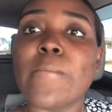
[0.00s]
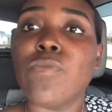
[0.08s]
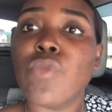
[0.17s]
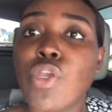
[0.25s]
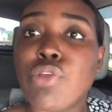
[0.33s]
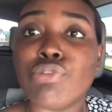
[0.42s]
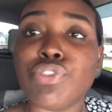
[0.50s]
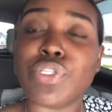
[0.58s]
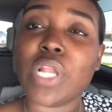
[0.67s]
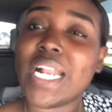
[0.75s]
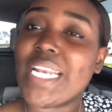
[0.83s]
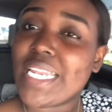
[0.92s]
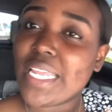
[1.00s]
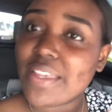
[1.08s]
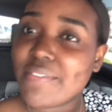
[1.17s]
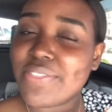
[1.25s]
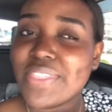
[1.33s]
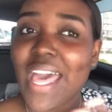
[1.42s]
you should not
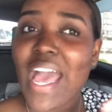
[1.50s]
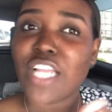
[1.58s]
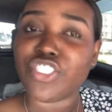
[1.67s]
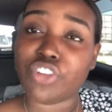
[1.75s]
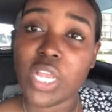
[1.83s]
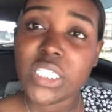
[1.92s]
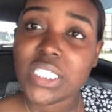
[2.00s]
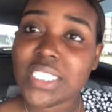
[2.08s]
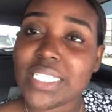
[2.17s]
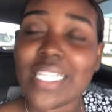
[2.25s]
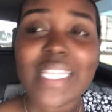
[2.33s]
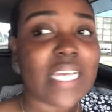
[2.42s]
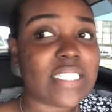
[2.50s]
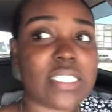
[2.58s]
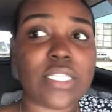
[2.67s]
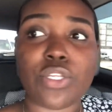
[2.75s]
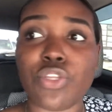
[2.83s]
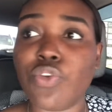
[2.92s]
leave the address that
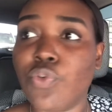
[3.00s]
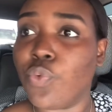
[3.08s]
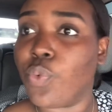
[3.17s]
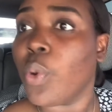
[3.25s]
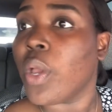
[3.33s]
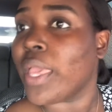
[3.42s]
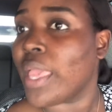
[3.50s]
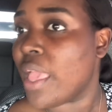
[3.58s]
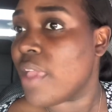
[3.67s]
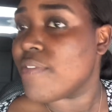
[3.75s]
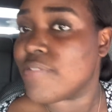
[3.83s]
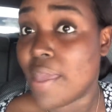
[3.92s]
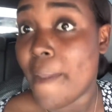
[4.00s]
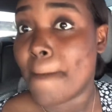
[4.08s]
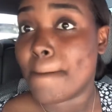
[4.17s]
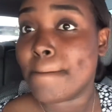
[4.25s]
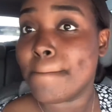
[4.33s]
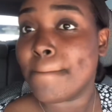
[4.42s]
you gave them.
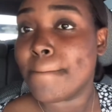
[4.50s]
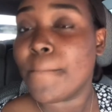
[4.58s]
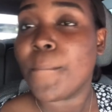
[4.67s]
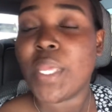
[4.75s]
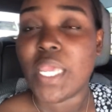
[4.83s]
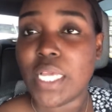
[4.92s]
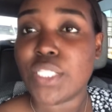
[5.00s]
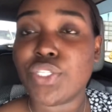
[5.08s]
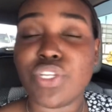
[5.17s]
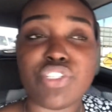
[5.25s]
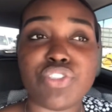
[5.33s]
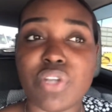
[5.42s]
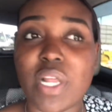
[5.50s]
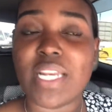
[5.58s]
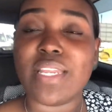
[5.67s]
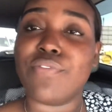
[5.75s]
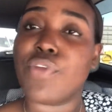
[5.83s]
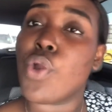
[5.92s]
Yeah, so you should not
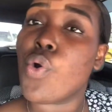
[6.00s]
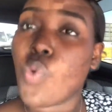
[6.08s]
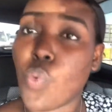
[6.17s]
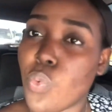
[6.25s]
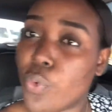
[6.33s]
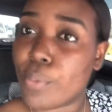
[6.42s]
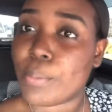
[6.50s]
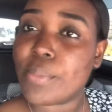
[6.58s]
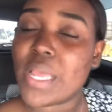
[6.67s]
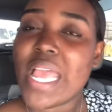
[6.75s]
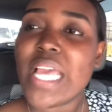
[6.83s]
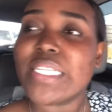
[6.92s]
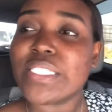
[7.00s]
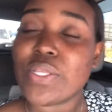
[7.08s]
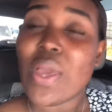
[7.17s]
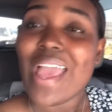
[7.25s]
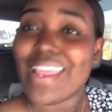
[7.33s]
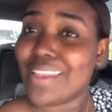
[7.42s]
leave your home. So,
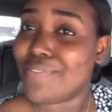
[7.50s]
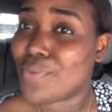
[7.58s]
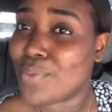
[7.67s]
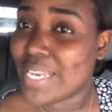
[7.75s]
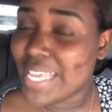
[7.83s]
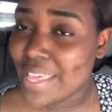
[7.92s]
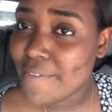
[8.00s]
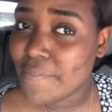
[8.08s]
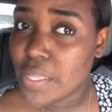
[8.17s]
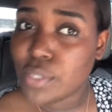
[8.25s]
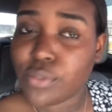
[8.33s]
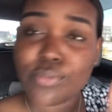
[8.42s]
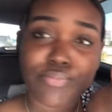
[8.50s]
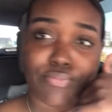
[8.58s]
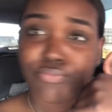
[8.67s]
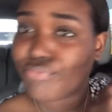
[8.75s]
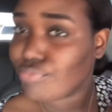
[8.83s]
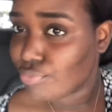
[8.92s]
and if you leave,
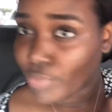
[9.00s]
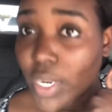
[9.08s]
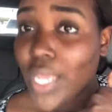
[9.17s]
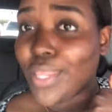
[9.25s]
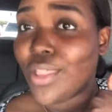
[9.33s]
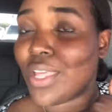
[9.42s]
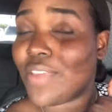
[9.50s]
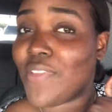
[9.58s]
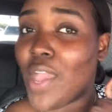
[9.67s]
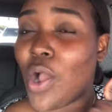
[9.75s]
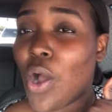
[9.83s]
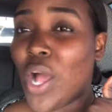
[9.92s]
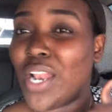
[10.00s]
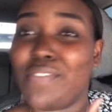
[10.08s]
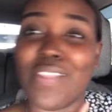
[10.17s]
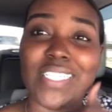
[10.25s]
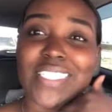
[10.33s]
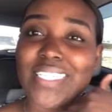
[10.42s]
they'll give you a call if
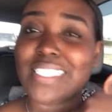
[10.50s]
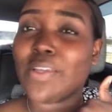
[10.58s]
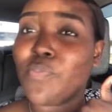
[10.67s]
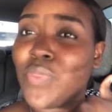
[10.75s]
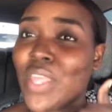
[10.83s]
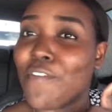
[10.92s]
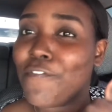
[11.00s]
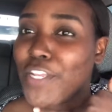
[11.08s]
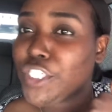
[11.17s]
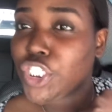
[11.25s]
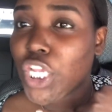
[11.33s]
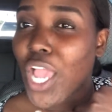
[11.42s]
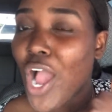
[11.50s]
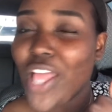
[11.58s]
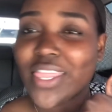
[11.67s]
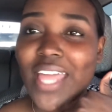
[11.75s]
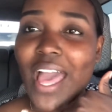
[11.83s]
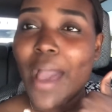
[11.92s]
they see something fishy on
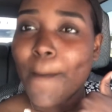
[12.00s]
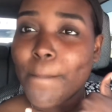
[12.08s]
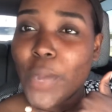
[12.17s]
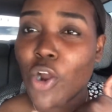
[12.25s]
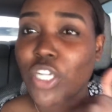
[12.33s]
the app or